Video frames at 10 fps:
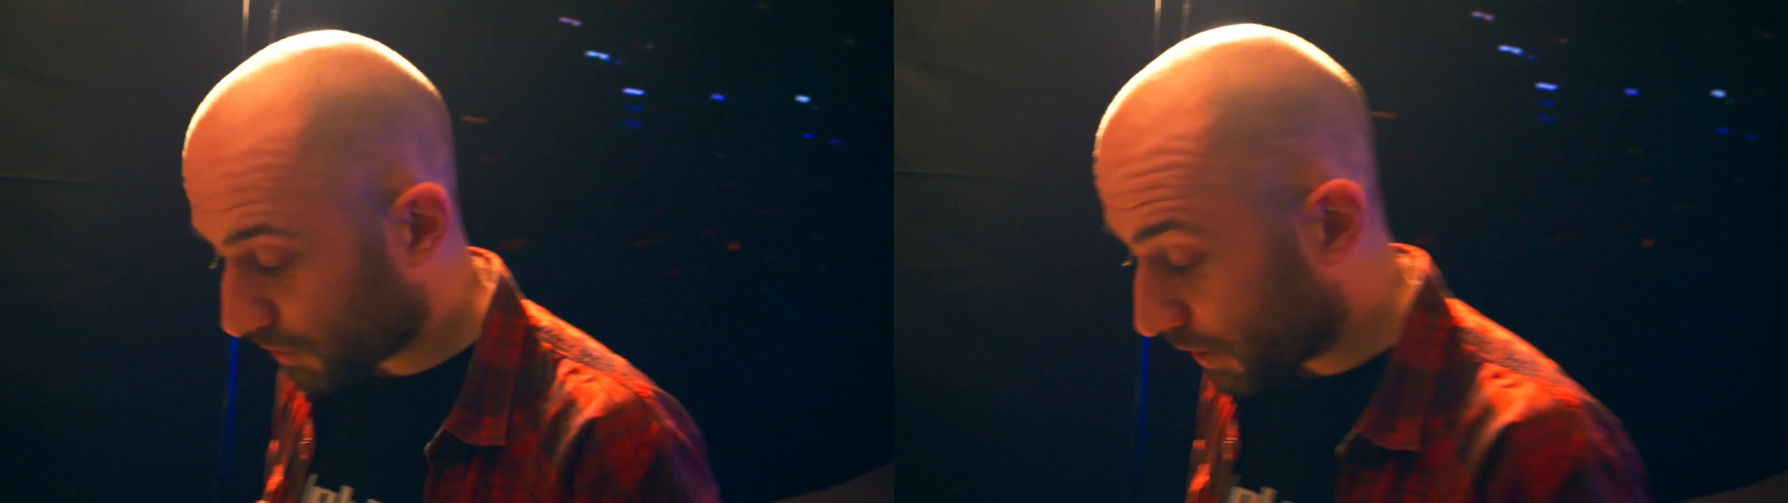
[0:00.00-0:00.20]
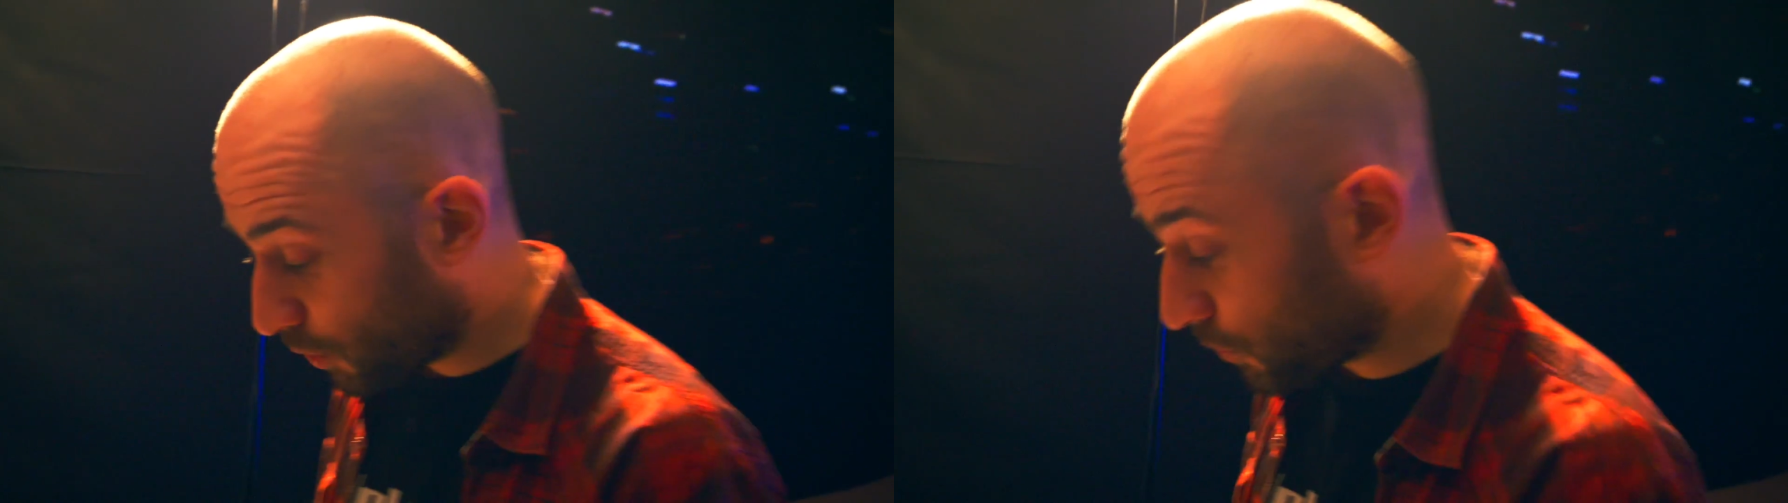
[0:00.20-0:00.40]

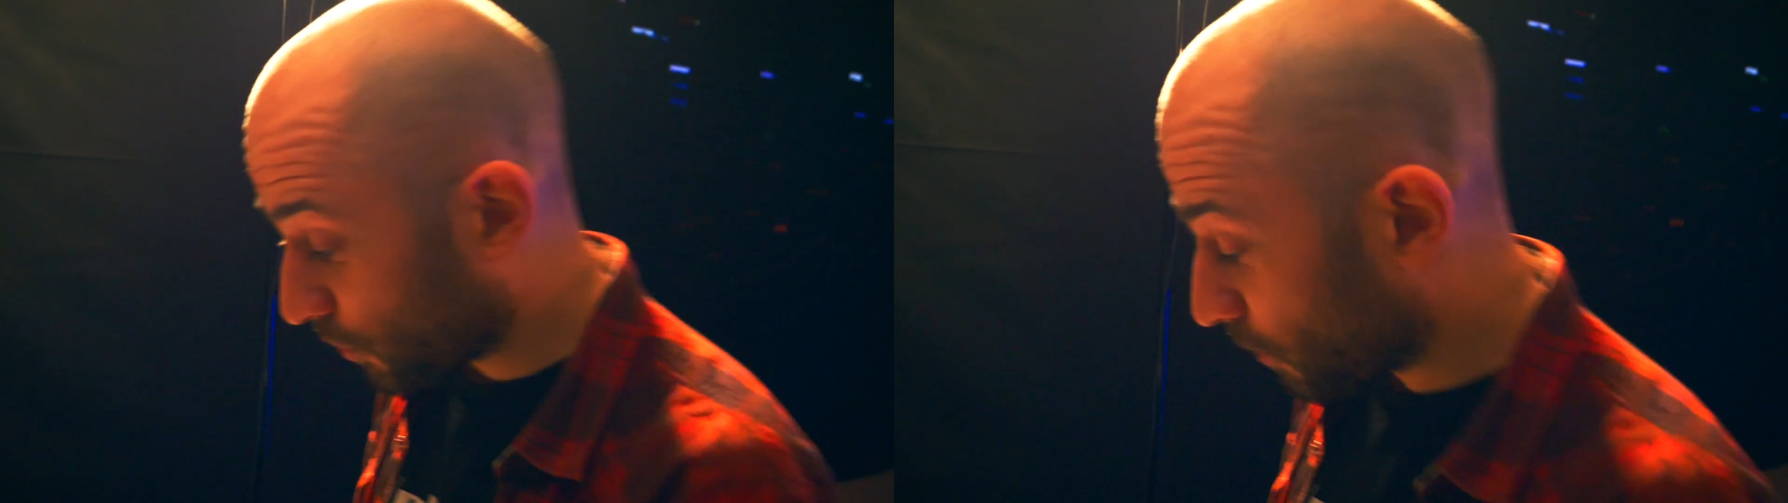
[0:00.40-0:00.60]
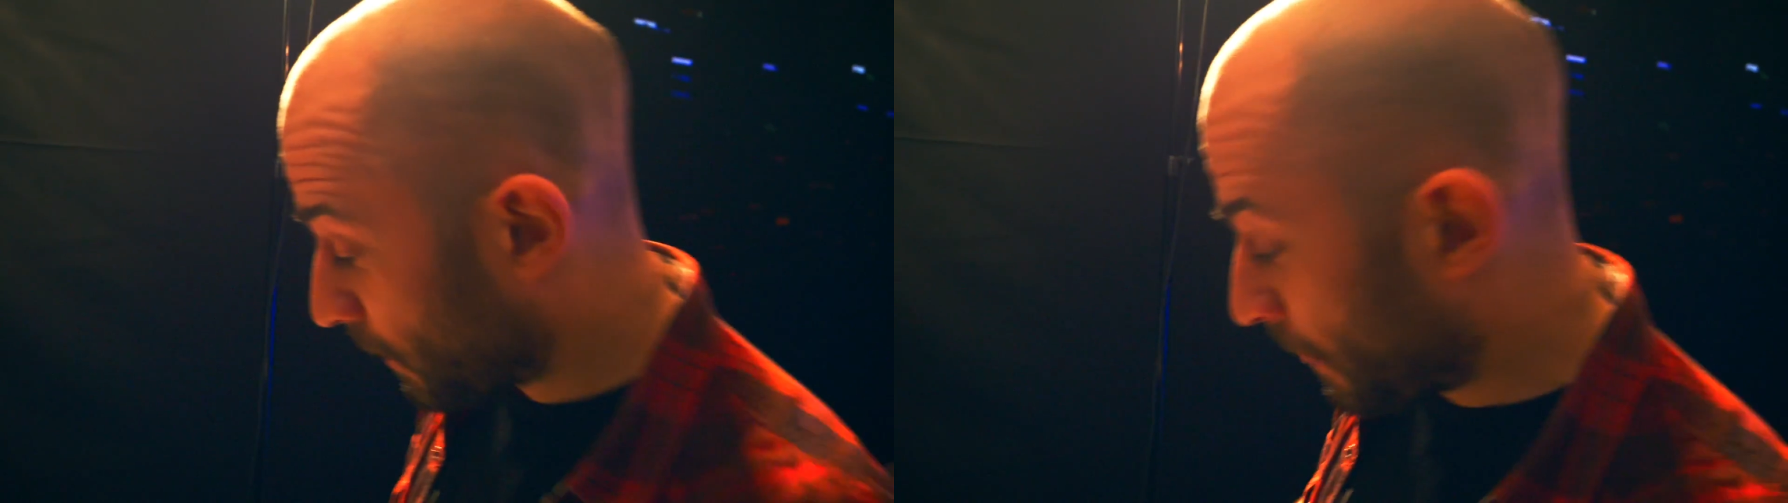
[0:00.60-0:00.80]
And
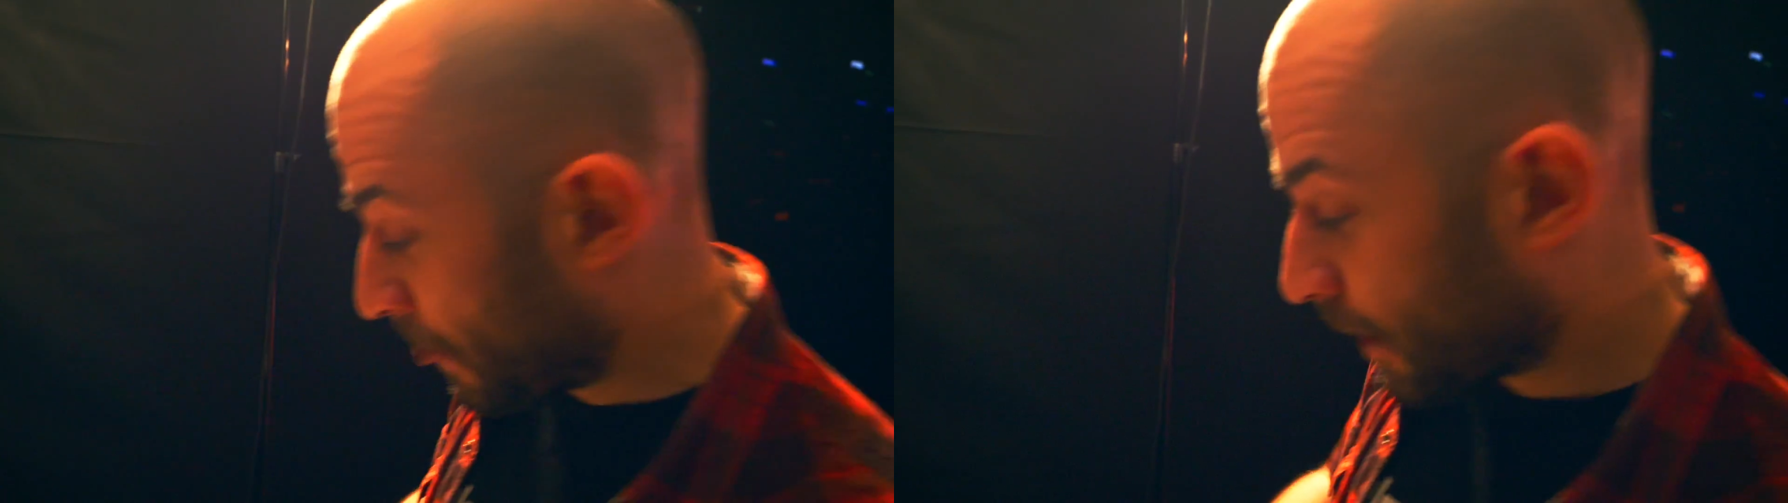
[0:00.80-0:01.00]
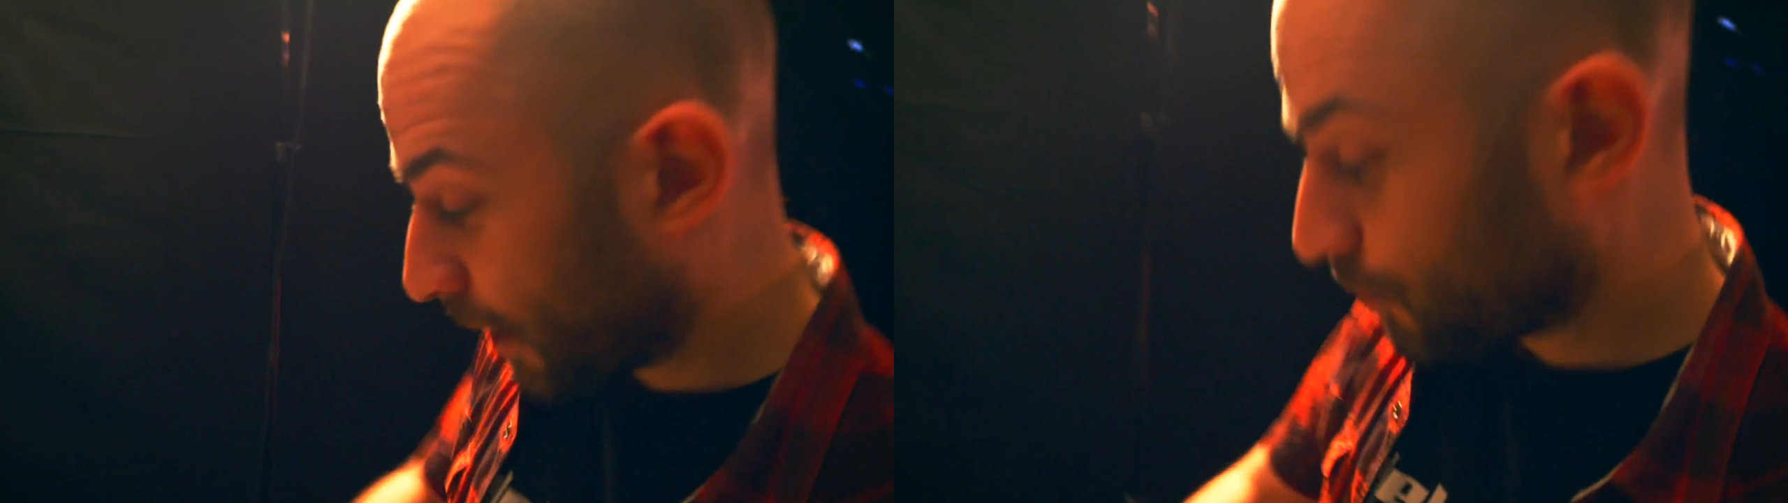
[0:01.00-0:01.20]
also,
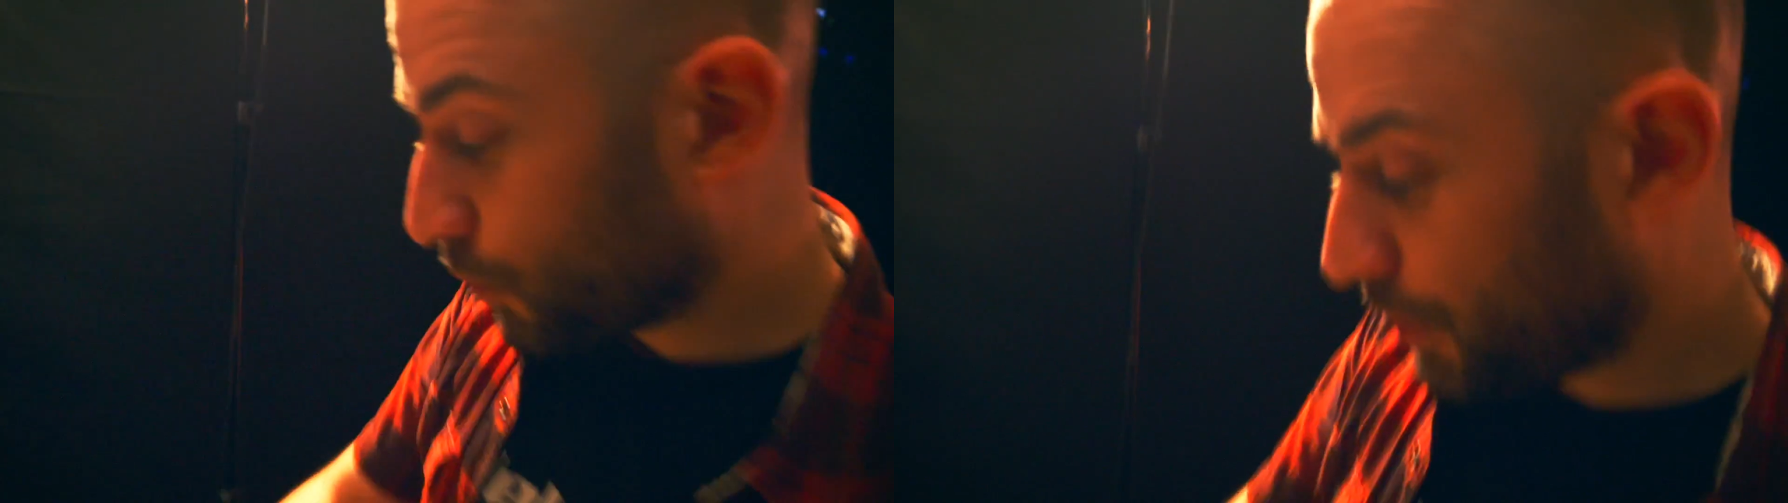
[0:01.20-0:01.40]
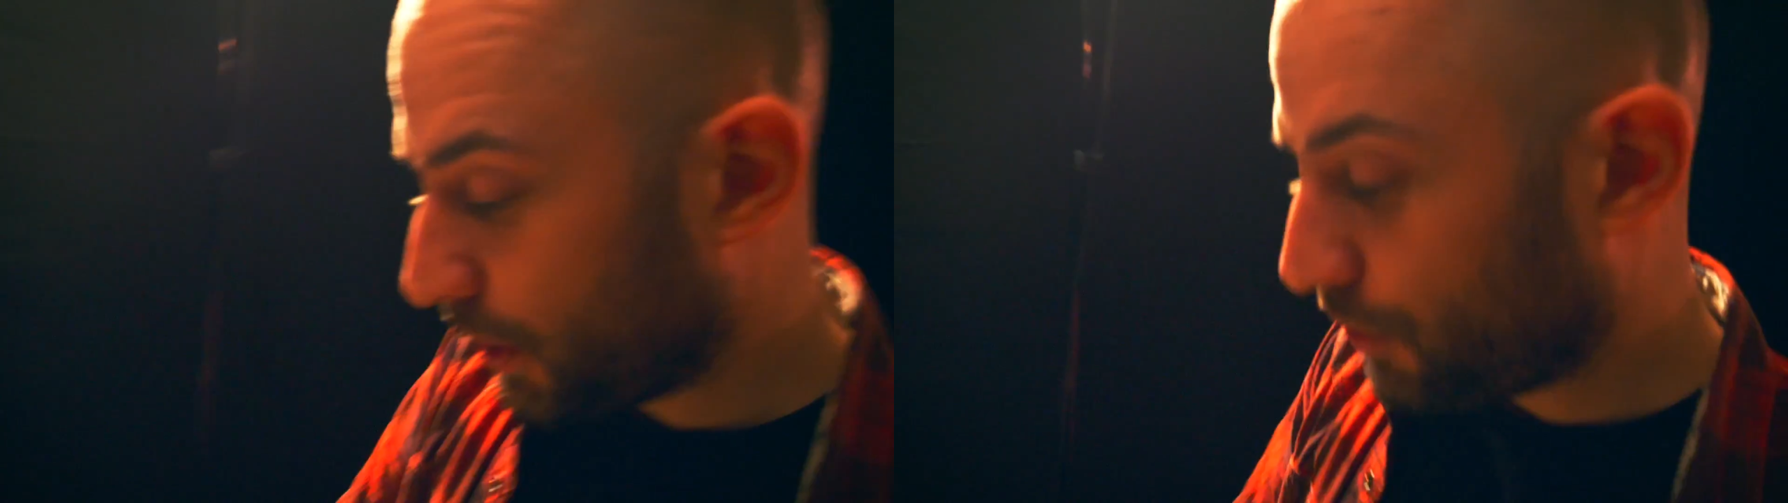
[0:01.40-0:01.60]
as
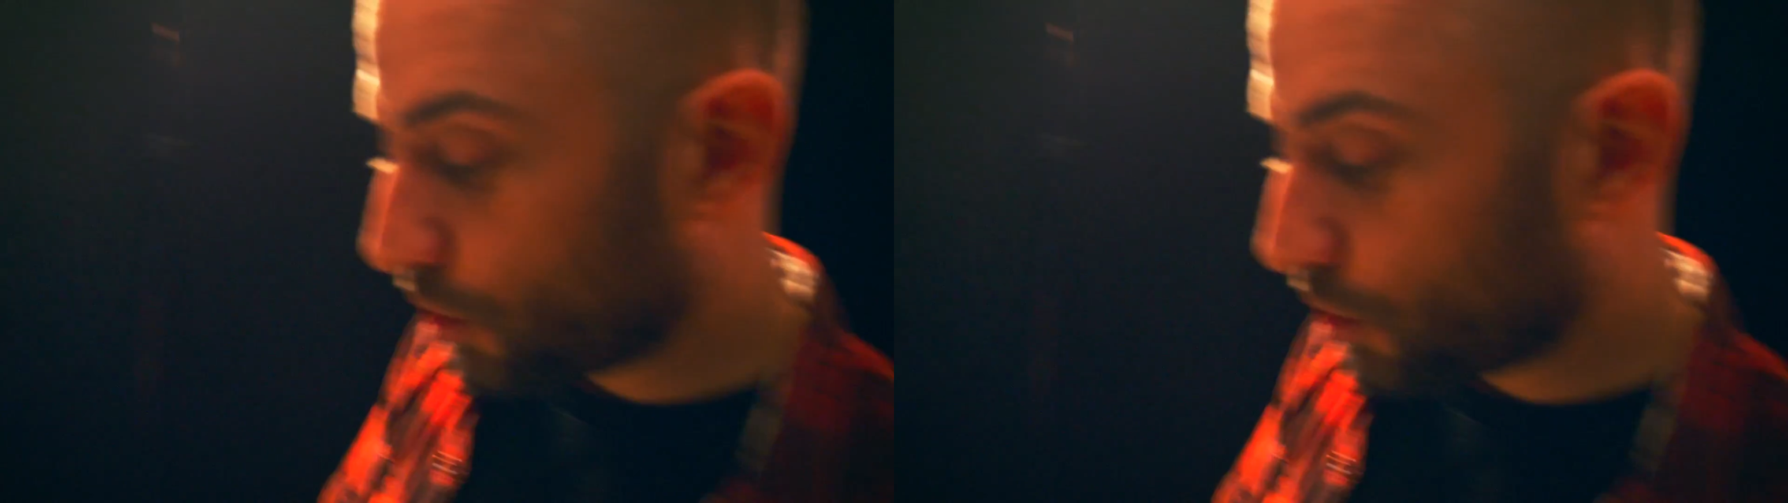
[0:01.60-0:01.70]
we did,